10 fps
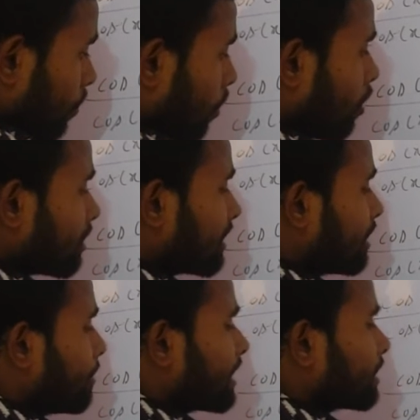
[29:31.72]
cos
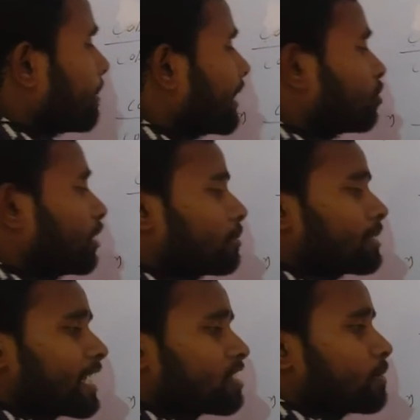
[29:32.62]
c minus d by 2, that
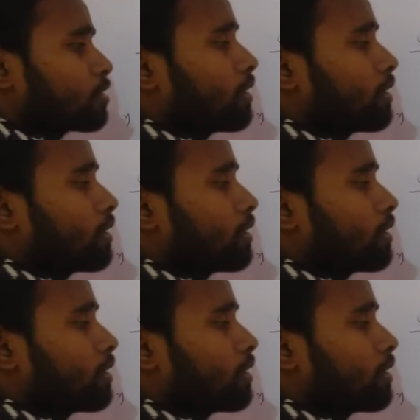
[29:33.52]
means x plus